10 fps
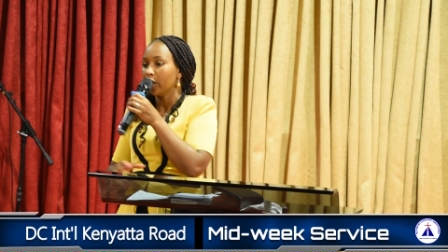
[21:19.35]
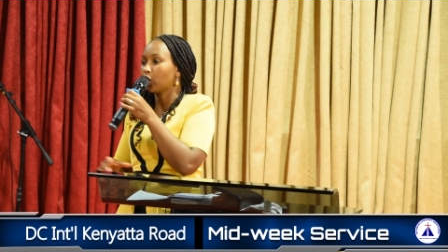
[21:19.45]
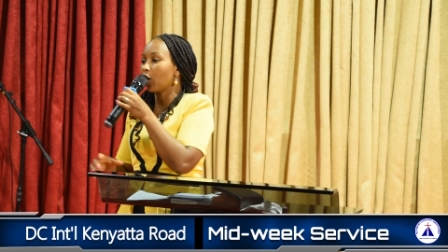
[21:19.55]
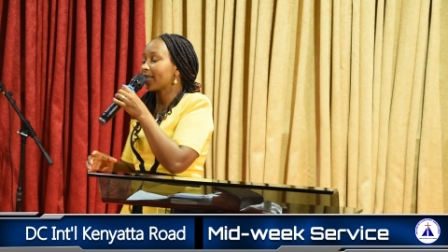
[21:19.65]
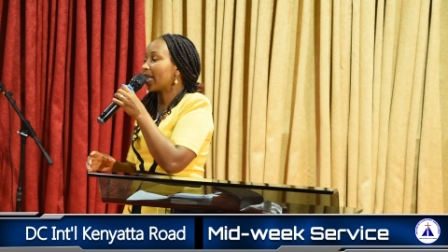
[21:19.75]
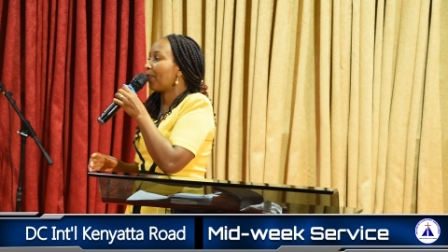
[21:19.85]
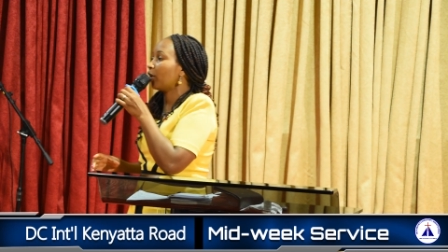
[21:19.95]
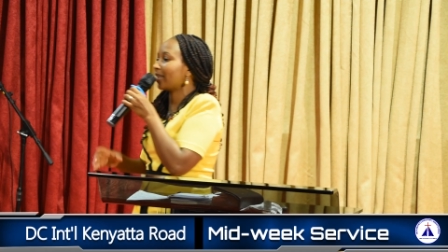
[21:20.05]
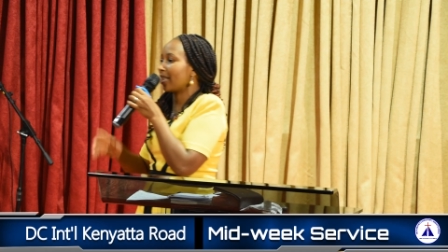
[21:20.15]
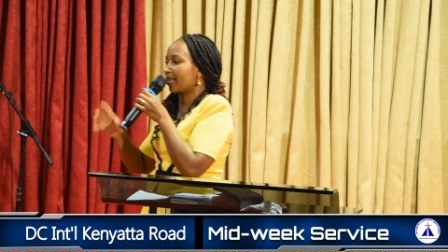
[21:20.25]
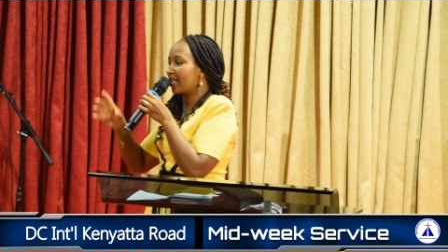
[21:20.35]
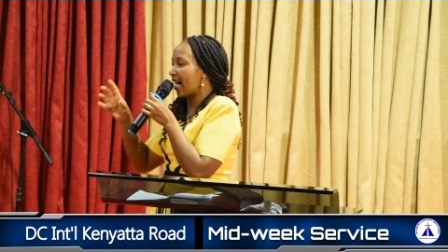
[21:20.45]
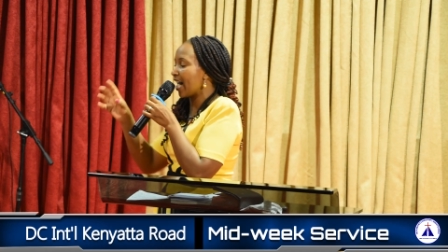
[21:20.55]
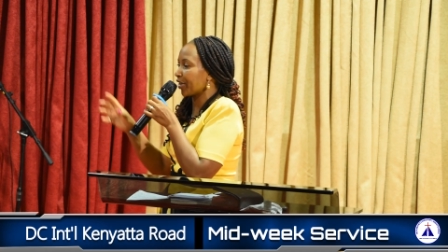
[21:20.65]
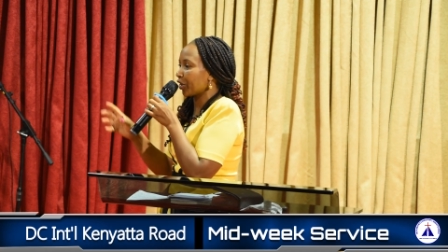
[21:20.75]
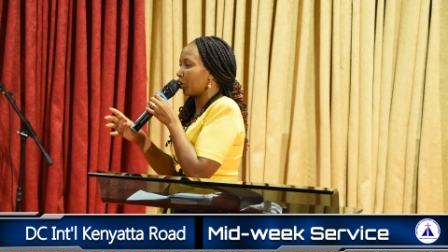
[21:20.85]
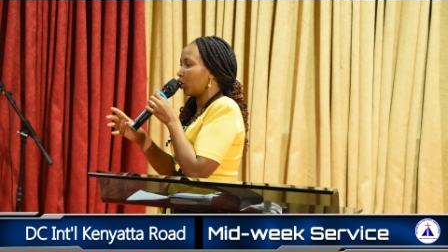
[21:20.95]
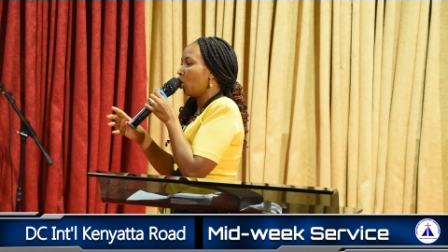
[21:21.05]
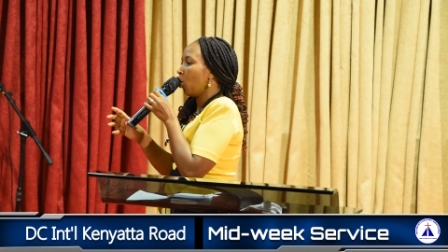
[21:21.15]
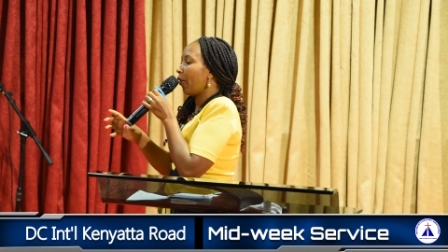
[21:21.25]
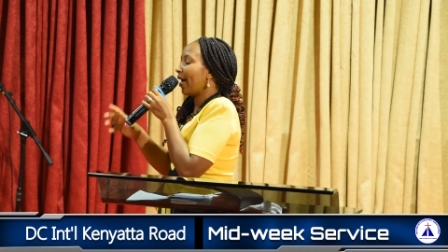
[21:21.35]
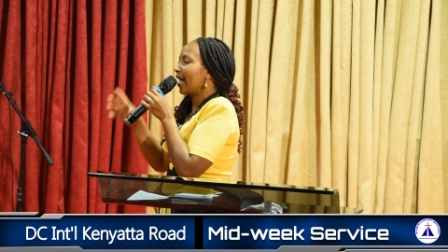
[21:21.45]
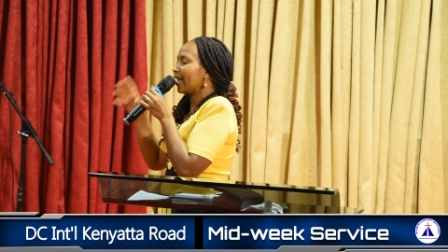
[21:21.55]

talks about a scenario where